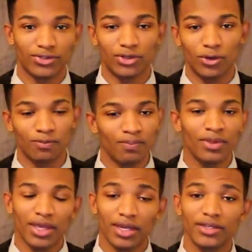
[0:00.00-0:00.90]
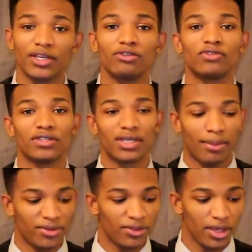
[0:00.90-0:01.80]
So it is an interesting
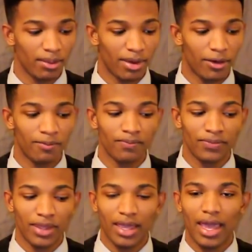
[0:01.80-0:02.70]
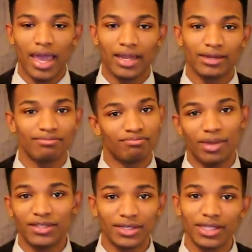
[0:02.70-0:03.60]
topic to think about. And
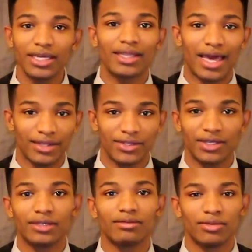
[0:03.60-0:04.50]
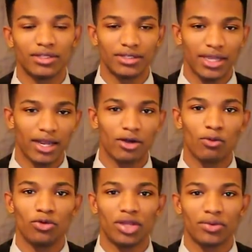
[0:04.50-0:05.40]
basically, that is it. This is the Etika
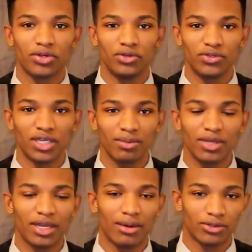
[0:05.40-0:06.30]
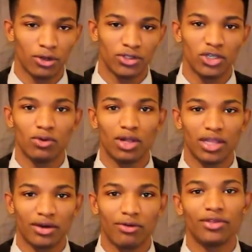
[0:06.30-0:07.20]
World Network news segment, and I will talk to you all
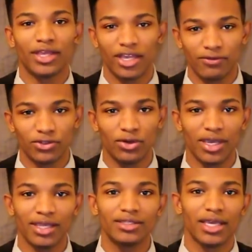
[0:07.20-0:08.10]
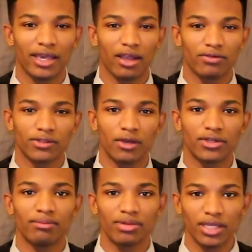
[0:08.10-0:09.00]
later on. Thank you for tuning in. Take care of
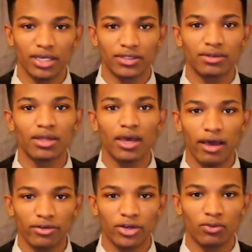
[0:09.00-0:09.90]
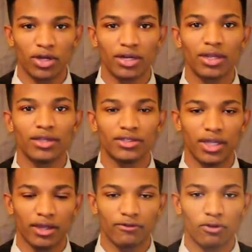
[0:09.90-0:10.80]
yourself, and please have a good one and
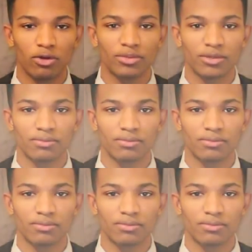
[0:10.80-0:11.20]
stay informed.